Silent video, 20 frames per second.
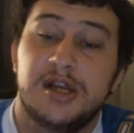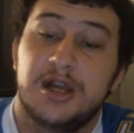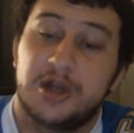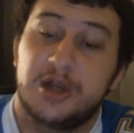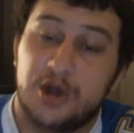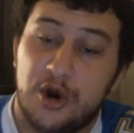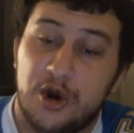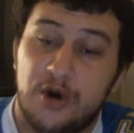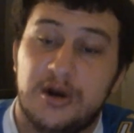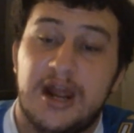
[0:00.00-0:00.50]

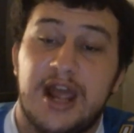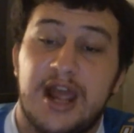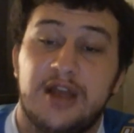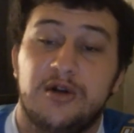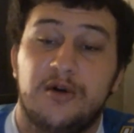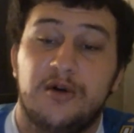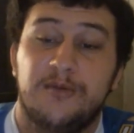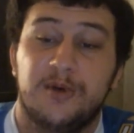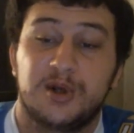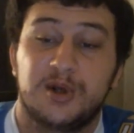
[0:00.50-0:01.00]
Kurt
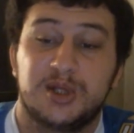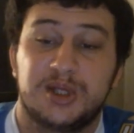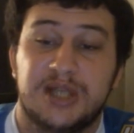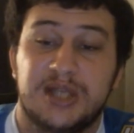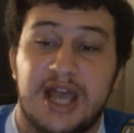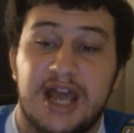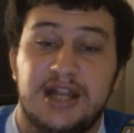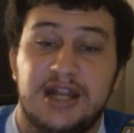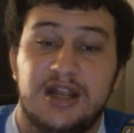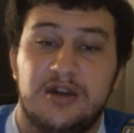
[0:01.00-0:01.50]
Angle versus
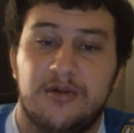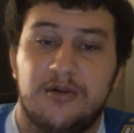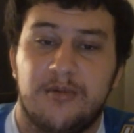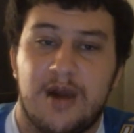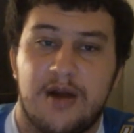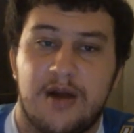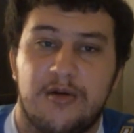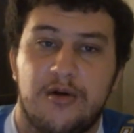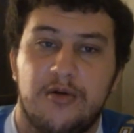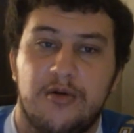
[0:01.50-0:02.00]
Eddie
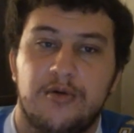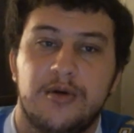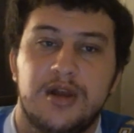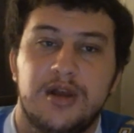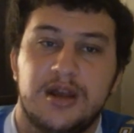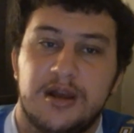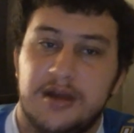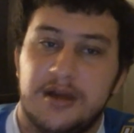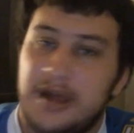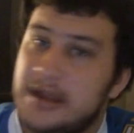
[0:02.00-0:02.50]
Guerrero.
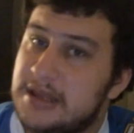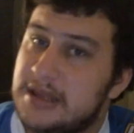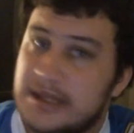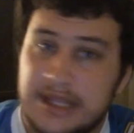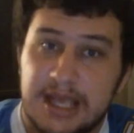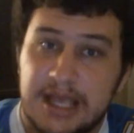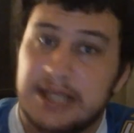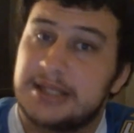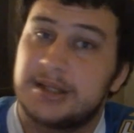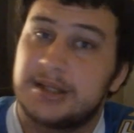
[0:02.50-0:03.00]

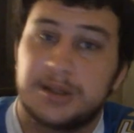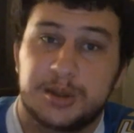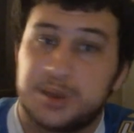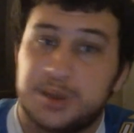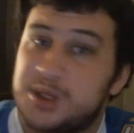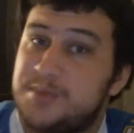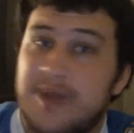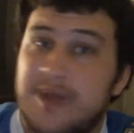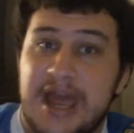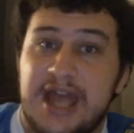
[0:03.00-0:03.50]
This
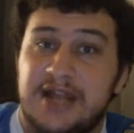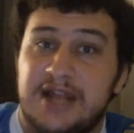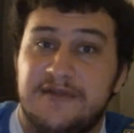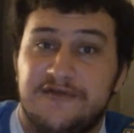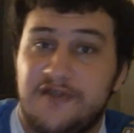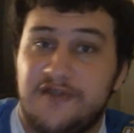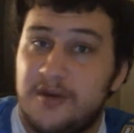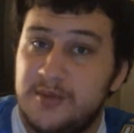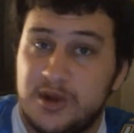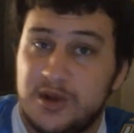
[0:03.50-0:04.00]
spanned
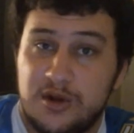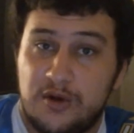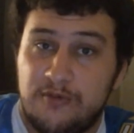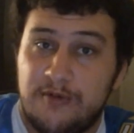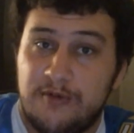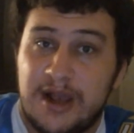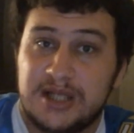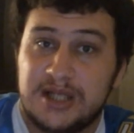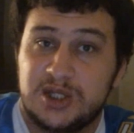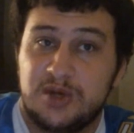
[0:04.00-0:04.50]
from, you know,
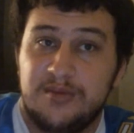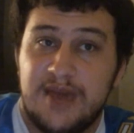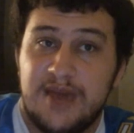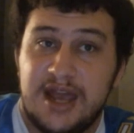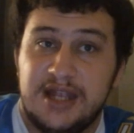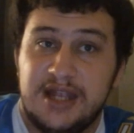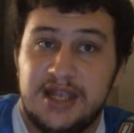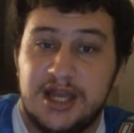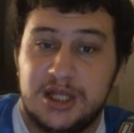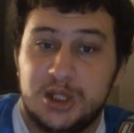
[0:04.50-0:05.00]

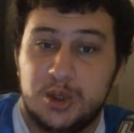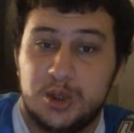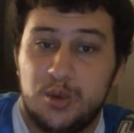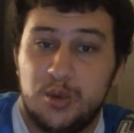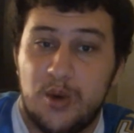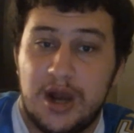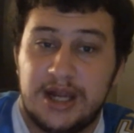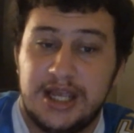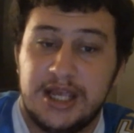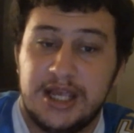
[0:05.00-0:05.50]
WrestleMania
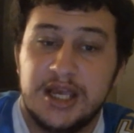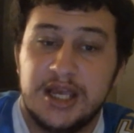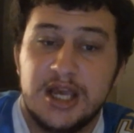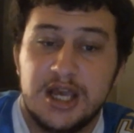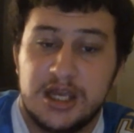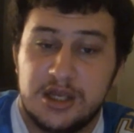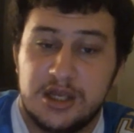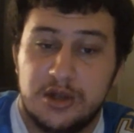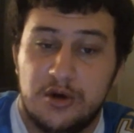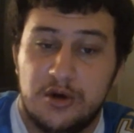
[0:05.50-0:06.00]
20,
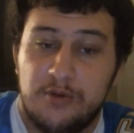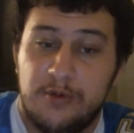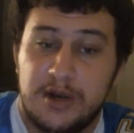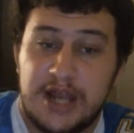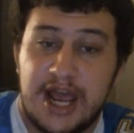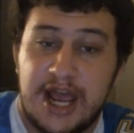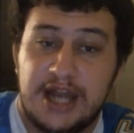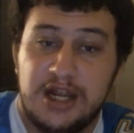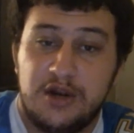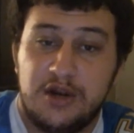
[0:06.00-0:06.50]
you know, when
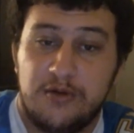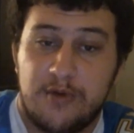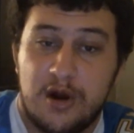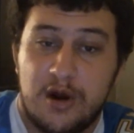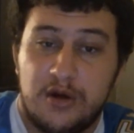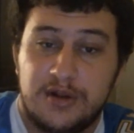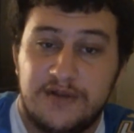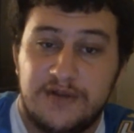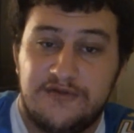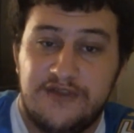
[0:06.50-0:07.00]
Eddie
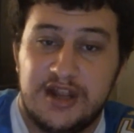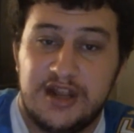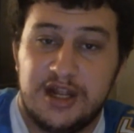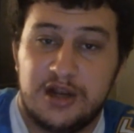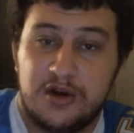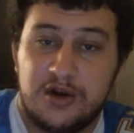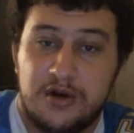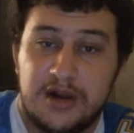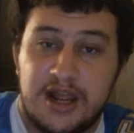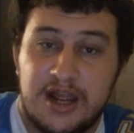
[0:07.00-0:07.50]
Guerrero
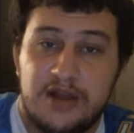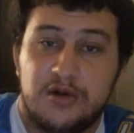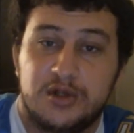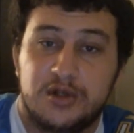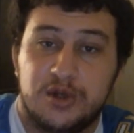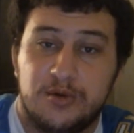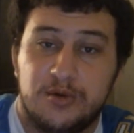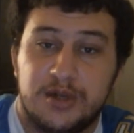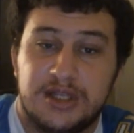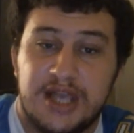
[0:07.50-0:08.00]
defeated Kurt Angle
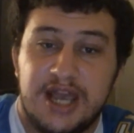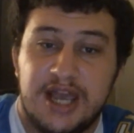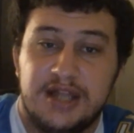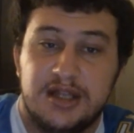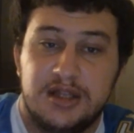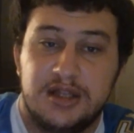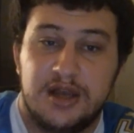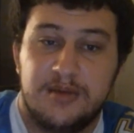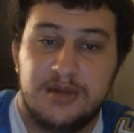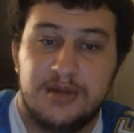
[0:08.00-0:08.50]
to retain
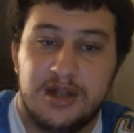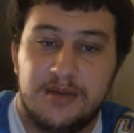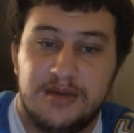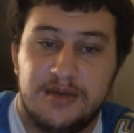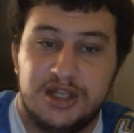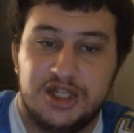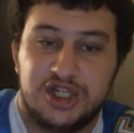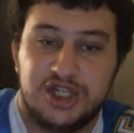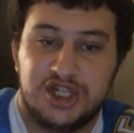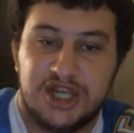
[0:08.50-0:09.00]
the
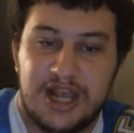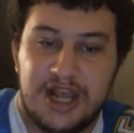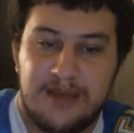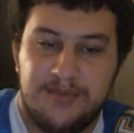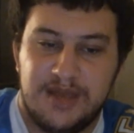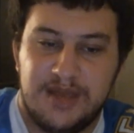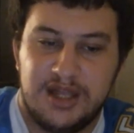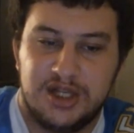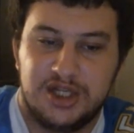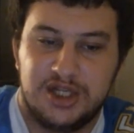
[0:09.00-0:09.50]
WWE
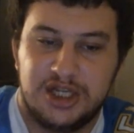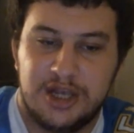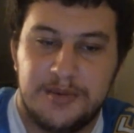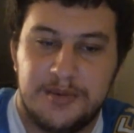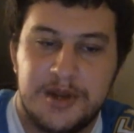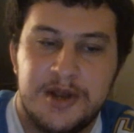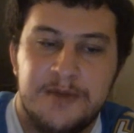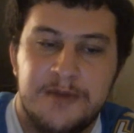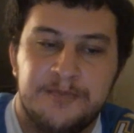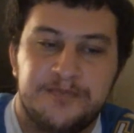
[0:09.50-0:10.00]

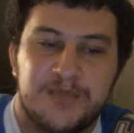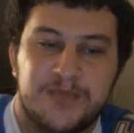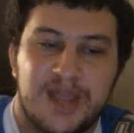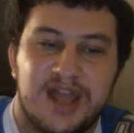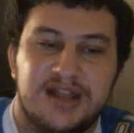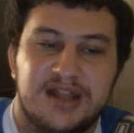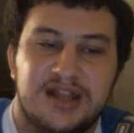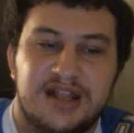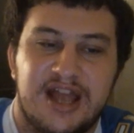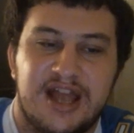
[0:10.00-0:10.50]
Championship.
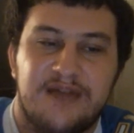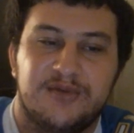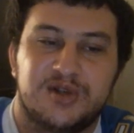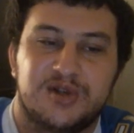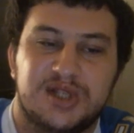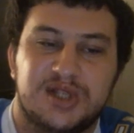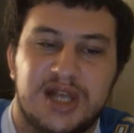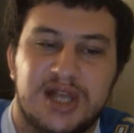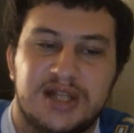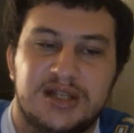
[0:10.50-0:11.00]
And then ever
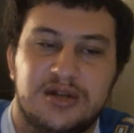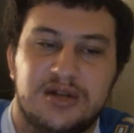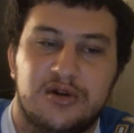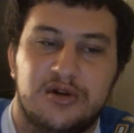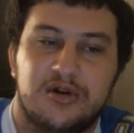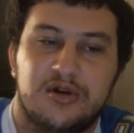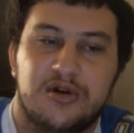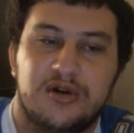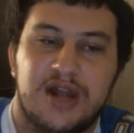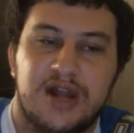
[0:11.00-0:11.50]
since, you know,
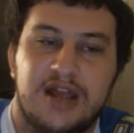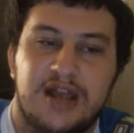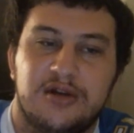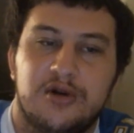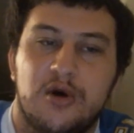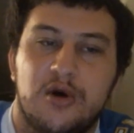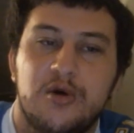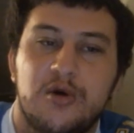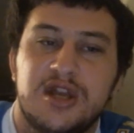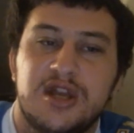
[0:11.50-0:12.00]
Kurt
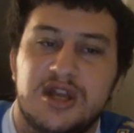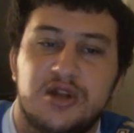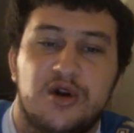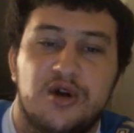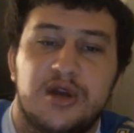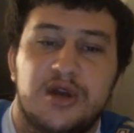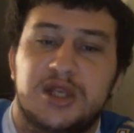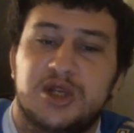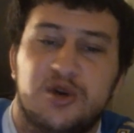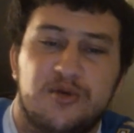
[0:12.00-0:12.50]
Angle, you know,
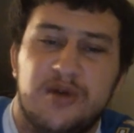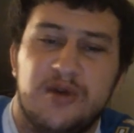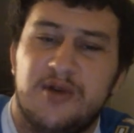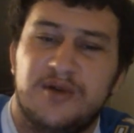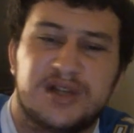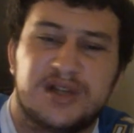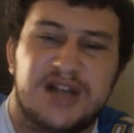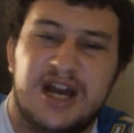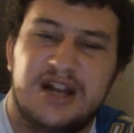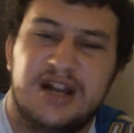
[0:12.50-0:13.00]
his career
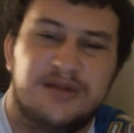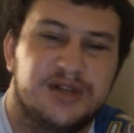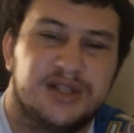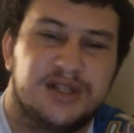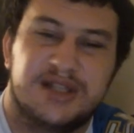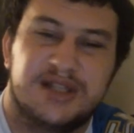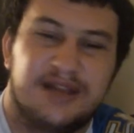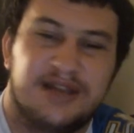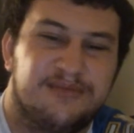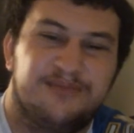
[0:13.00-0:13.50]
was kind of
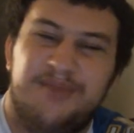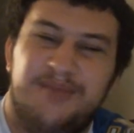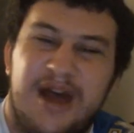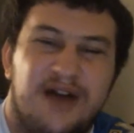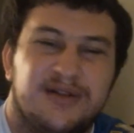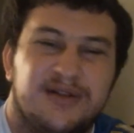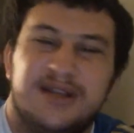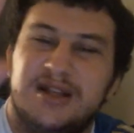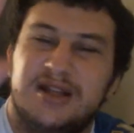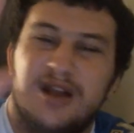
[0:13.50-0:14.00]
just like
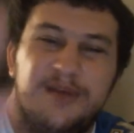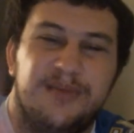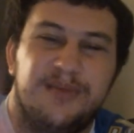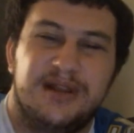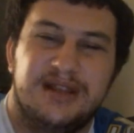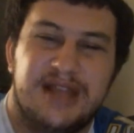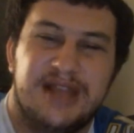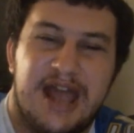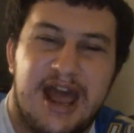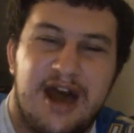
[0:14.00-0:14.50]
bouncing up
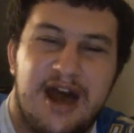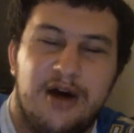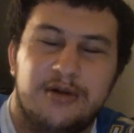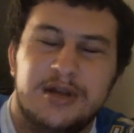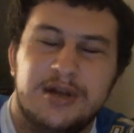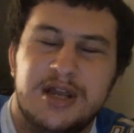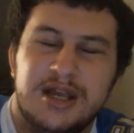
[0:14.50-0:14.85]
and down